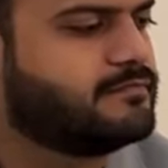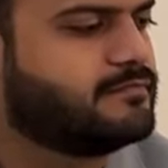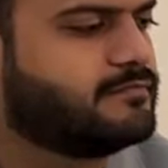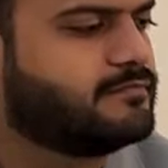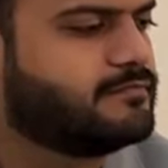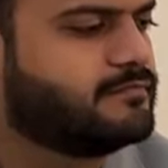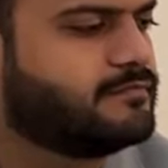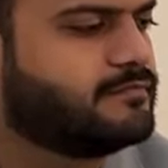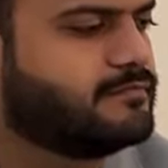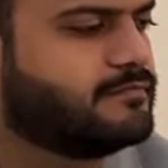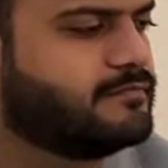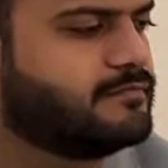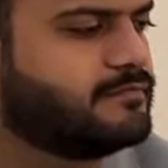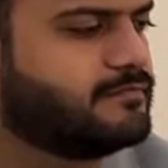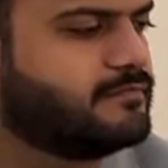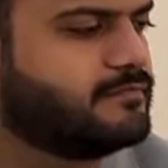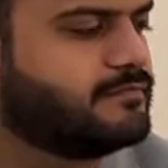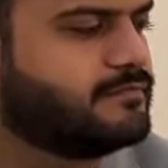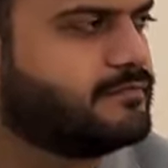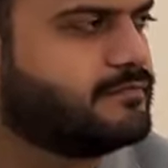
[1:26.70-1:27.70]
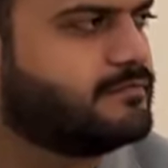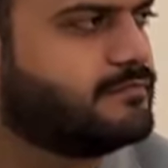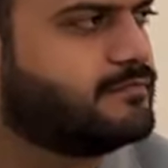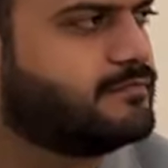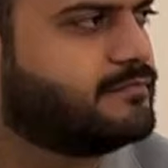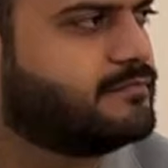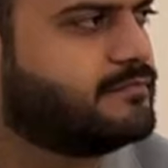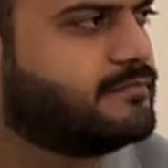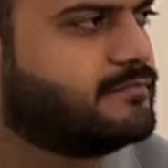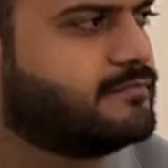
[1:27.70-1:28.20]

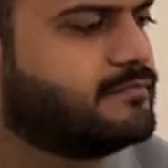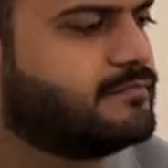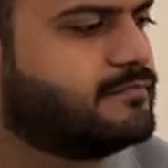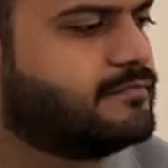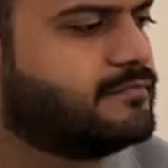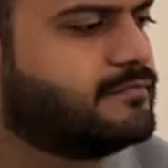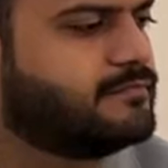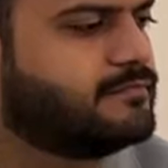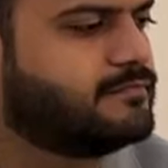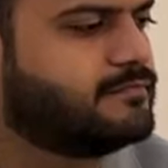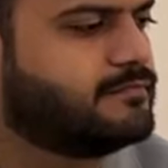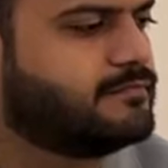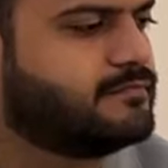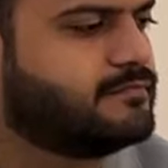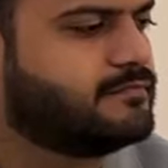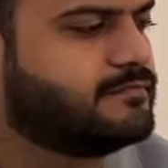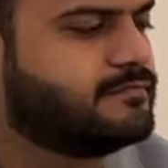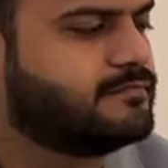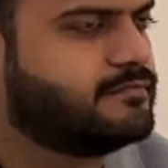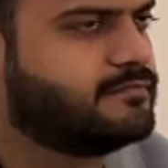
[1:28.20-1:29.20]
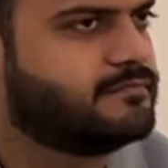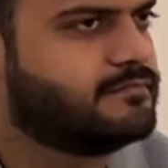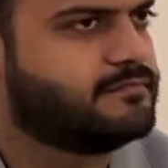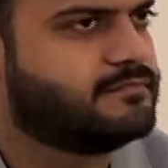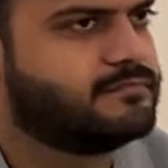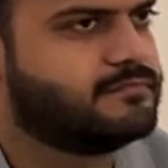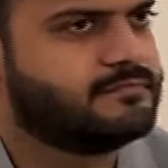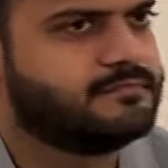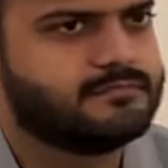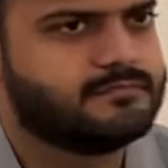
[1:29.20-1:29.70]

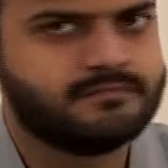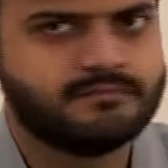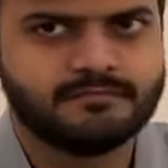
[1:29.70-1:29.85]
[no speech]